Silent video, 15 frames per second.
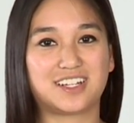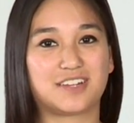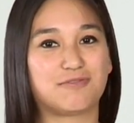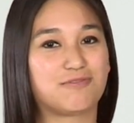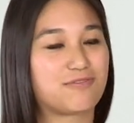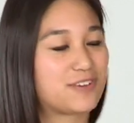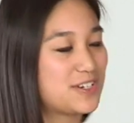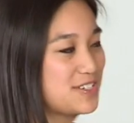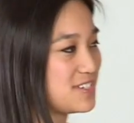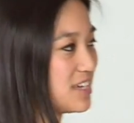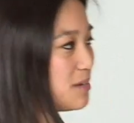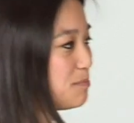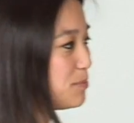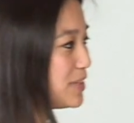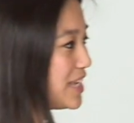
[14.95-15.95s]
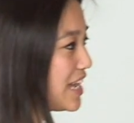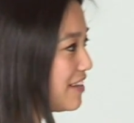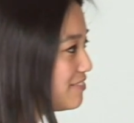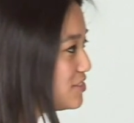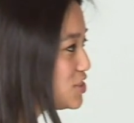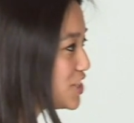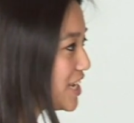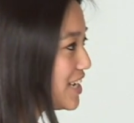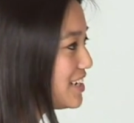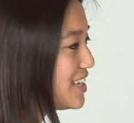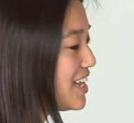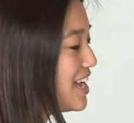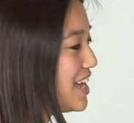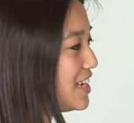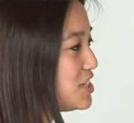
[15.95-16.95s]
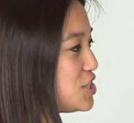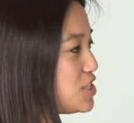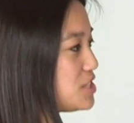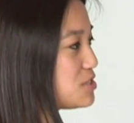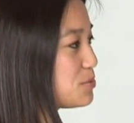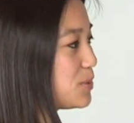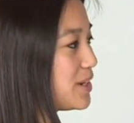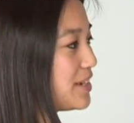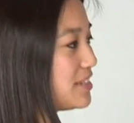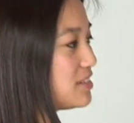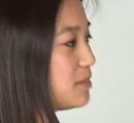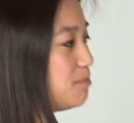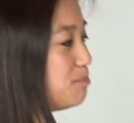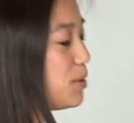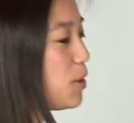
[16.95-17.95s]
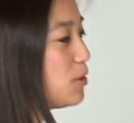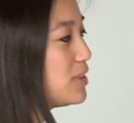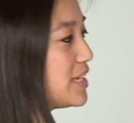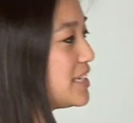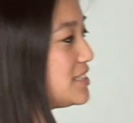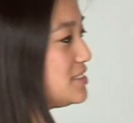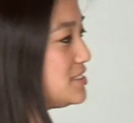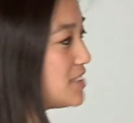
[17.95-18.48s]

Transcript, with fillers: And first up we have Jen and she's wearing the Bolle